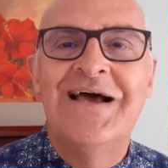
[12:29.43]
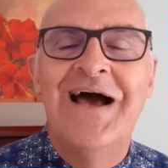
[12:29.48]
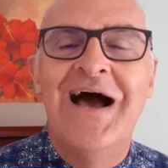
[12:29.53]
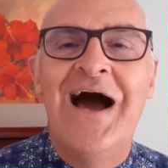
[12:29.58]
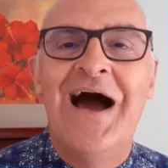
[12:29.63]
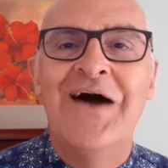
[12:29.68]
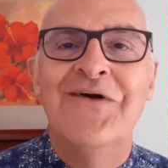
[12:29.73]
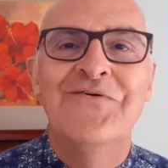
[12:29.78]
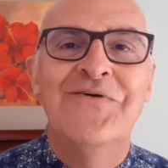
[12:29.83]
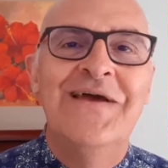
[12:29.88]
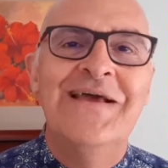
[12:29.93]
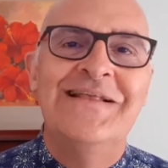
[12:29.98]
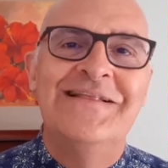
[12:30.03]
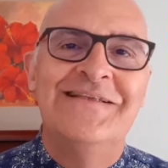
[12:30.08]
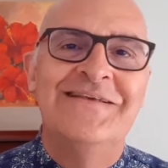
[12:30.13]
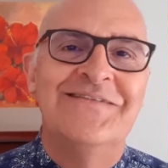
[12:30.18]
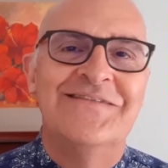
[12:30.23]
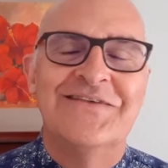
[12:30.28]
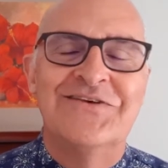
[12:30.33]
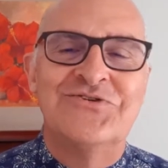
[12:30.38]
I
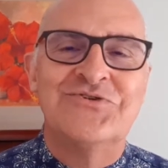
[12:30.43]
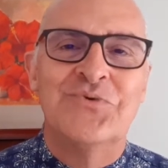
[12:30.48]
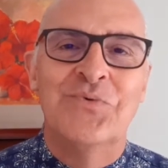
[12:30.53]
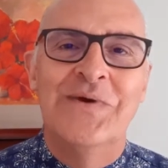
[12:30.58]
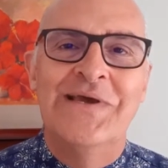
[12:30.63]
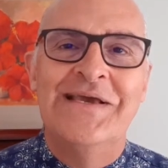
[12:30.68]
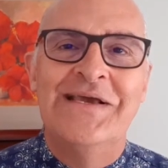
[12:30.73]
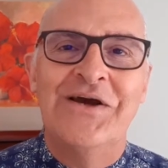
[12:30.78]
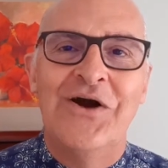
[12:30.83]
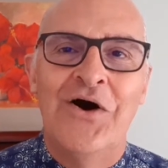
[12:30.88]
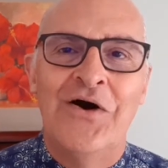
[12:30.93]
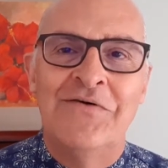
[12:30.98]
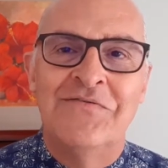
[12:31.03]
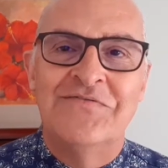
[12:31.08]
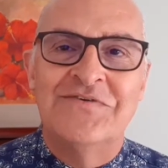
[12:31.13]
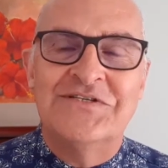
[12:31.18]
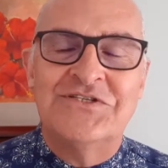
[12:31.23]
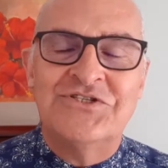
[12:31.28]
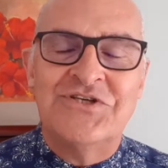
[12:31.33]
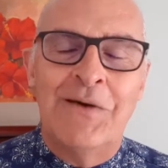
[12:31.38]
read this week
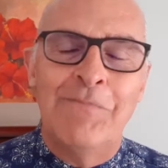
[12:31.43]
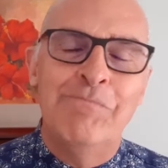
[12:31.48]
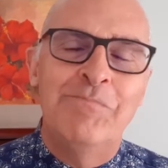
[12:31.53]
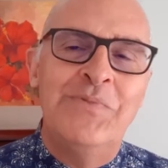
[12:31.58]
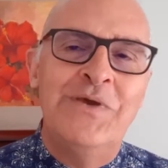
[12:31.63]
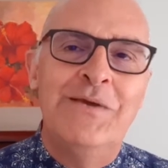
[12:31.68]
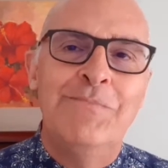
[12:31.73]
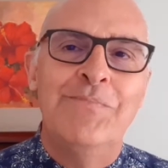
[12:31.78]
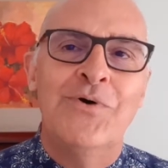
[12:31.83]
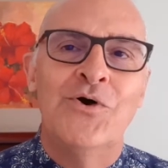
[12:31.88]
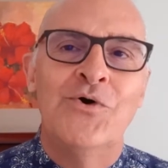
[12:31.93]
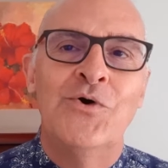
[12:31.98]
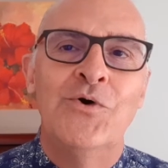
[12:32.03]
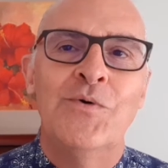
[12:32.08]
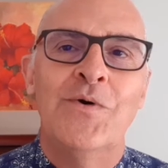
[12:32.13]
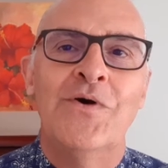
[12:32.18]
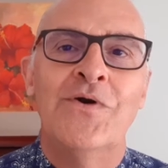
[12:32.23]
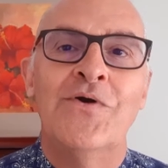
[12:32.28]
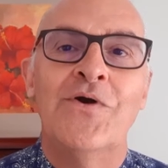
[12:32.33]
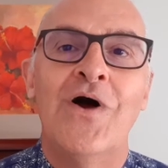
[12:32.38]
of some people who
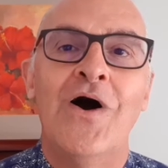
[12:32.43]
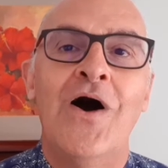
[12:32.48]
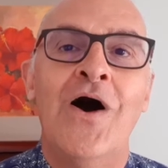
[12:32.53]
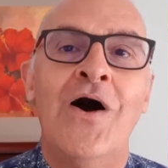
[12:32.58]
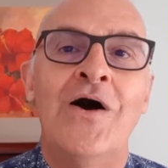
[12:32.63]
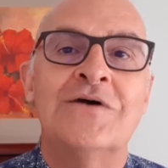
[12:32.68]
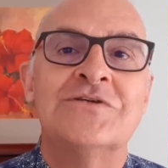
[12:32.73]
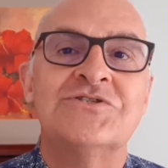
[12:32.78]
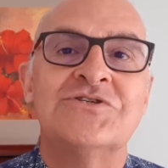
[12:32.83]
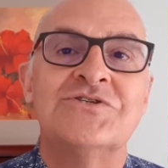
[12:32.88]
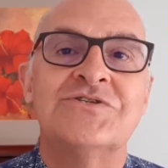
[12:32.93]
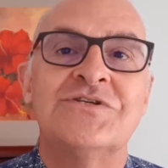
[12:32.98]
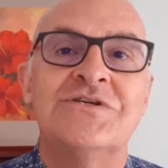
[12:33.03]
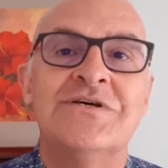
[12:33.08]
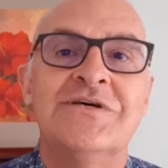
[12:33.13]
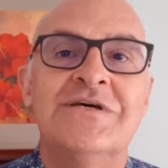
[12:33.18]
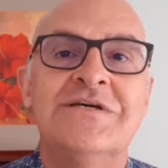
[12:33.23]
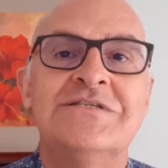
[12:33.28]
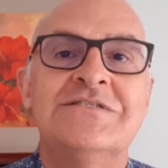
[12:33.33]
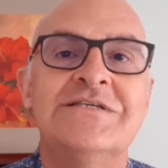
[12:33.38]
were asked
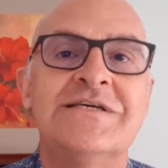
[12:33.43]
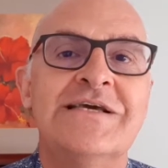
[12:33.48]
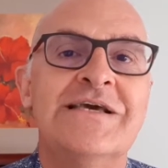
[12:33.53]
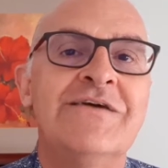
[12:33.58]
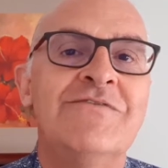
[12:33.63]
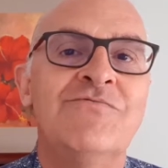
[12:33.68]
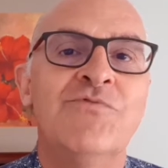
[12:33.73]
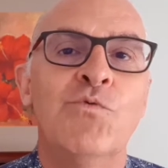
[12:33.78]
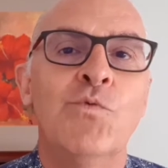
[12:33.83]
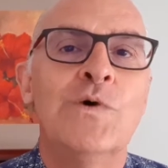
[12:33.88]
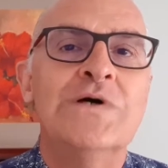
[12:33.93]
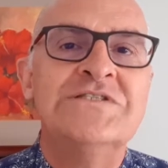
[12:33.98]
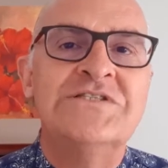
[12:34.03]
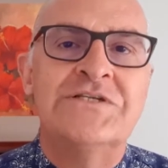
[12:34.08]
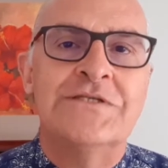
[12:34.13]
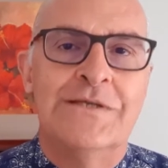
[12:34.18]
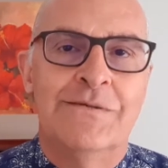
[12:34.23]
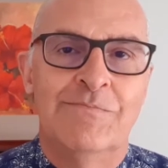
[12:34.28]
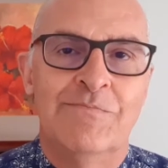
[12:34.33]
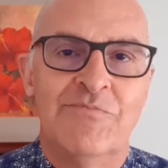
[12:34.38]
to give
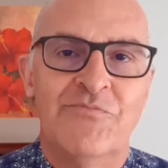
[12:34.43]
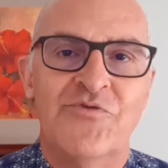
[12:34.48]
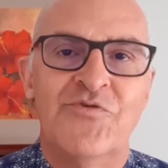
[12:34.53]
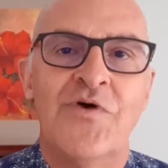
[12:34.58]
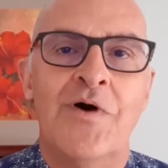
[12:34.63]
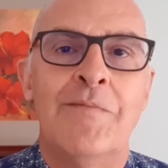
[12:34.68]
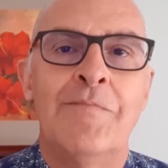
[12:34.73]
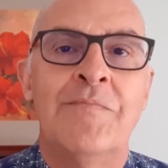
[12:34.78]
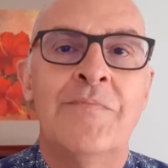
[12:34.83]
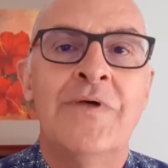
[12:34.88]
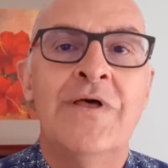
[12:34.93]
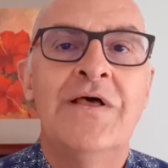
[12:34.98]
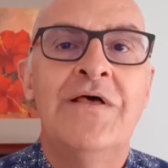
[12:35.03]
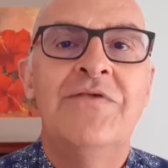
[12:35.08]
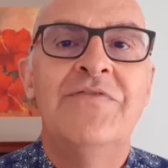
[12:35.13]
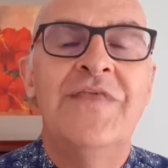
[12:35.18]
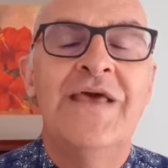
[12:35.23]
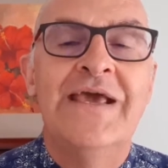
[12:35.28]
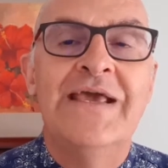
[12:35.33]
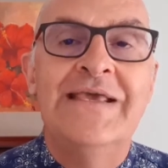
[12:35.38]
wisdom from
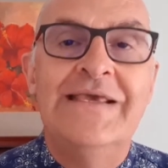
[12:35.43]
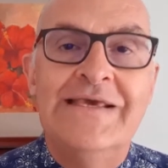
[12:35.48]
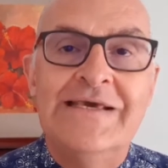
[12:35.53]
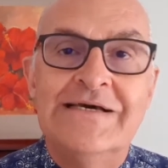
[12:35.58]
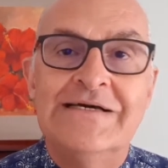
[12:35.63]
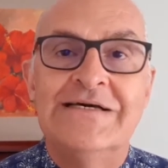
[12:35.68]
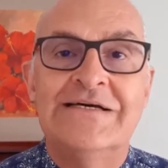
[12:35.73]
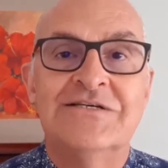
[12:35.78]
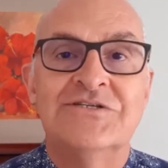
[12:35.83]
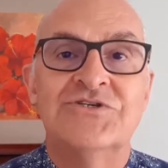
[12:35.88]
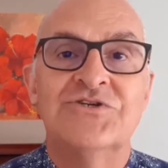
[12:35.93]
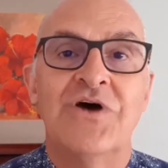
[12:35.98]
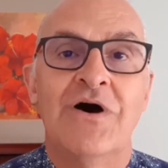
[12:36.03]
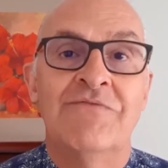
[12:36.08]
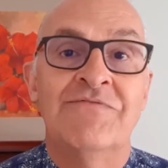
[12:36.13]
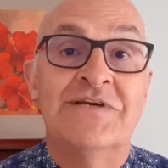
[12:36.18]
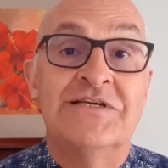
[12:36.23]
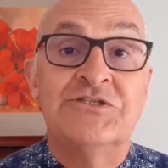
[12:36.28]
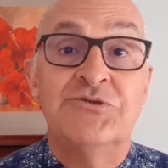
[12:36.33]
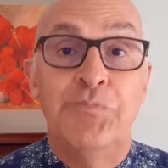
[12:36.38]
their years
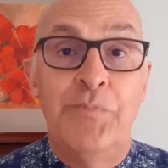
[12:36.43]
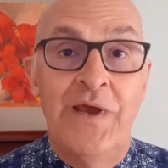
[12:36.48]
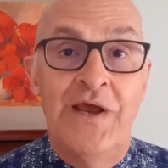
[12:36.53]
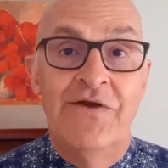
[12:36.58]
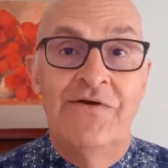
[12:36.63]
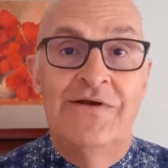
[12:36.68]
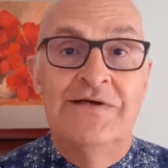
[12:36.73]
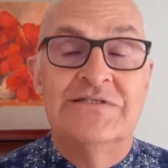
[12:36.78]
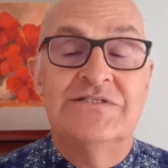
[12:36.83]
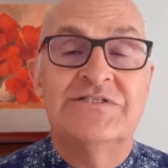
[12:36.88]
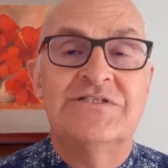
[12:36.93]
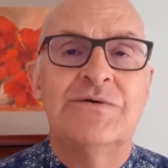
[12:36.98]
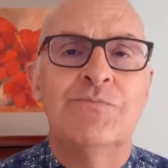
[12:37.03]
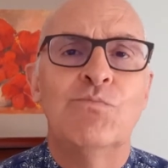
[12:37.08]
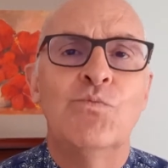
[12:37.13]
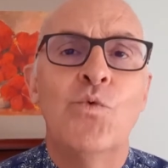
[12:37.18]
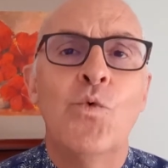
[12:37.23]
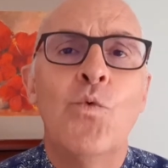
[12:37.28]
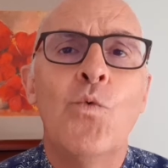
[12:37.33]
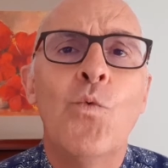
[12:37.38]
of experience
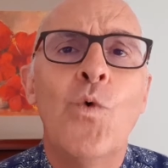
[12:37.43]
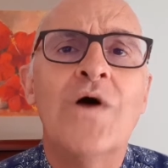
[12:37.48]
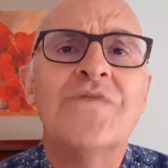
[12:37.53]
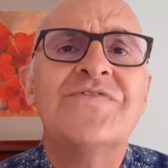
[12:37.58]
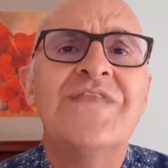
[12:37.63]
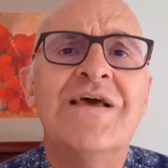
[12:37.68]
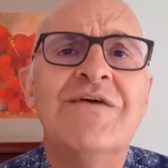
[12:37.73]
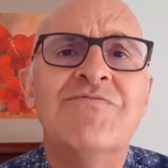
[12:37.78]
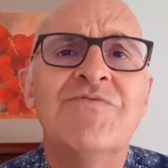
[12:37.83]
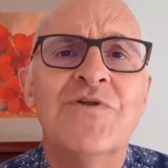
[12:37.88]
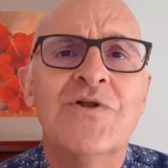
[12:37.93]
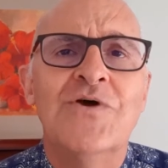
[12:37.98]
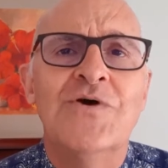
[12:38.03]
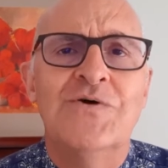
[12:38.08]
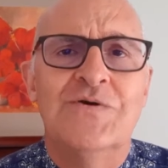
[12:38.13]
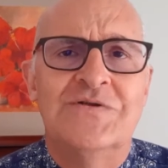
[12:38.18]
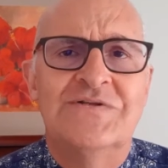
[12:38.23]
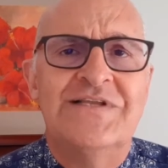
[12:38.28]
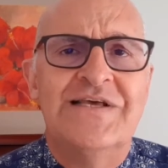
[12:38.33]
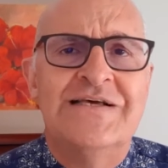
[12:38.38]
and what they've
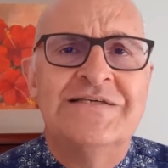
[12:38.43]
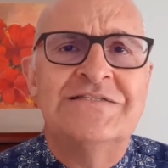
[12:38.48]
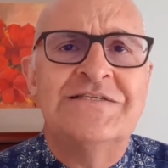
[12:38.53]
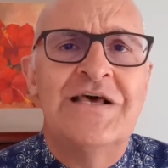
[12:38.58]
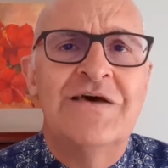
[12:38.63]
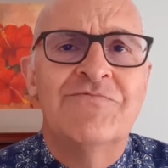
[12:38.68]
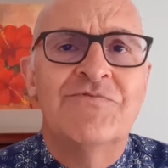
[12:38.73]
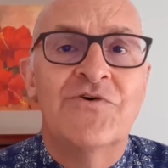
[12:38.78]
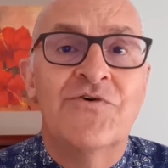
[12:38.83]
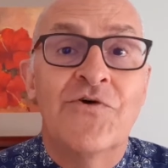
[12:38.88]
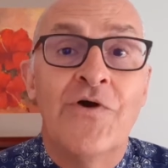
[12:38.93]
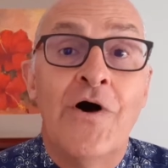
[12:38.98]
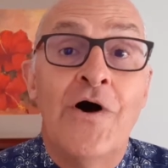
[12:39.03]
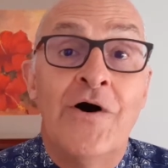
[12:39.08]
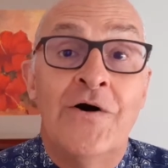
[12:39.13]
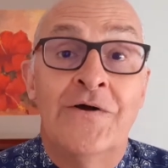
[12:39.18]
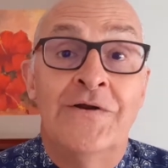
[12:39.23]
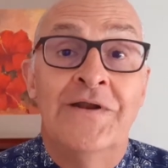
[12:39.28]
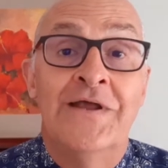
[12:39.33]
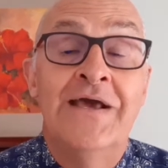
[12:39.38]
learned as they've
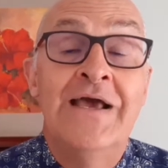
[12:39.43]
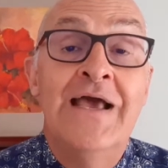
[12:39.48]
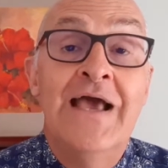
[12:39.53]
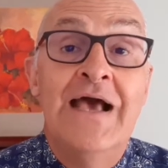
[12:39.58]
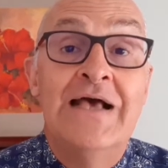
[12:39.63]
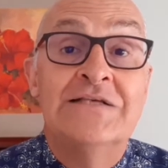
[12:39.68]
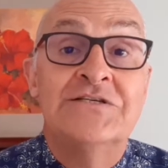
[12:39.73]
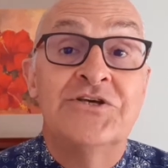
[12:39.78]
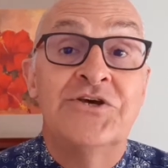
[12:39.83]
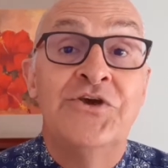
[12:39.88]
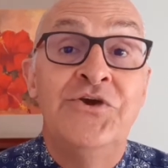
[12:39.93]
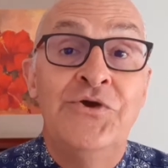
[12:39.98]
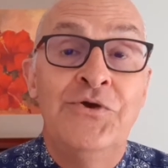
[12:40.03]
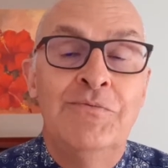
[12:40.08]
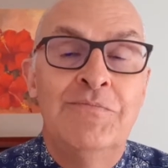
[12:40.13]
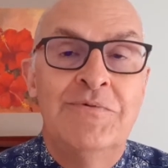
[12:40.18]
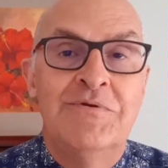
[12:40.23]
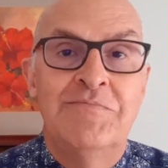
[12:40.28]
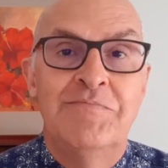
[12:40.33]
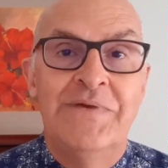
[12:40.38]
grown as a
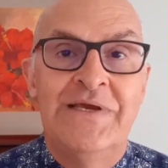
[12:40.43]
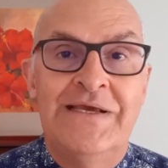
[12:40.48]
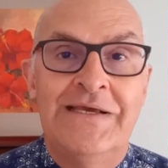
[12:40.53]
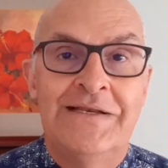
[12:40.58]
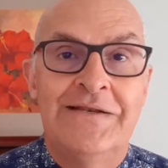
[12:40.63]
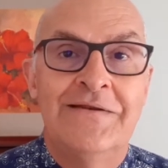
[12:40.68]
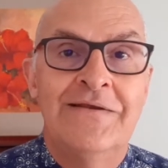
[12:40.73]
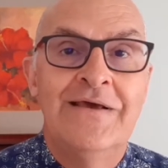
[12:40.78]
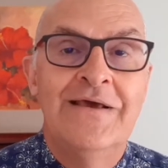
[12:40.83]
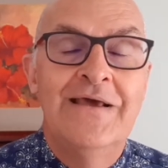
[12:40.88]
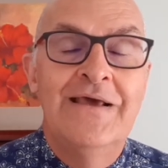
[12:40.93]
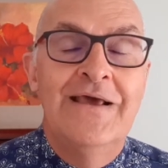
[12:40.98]
human being.